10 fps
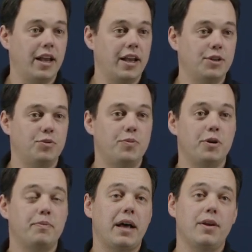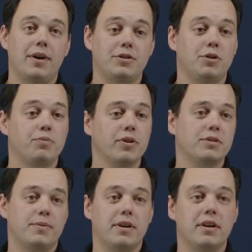is we put Palo Alto
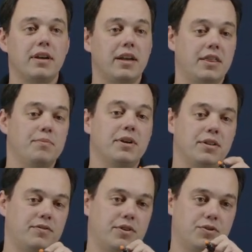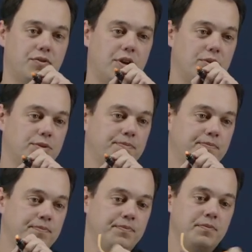Prisma in the middle of those flows.
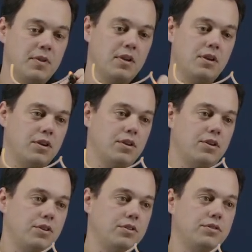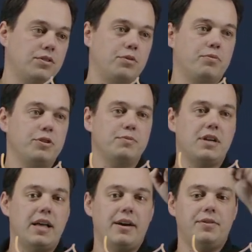So the Prisma
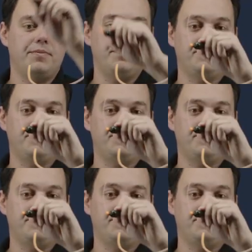Cloud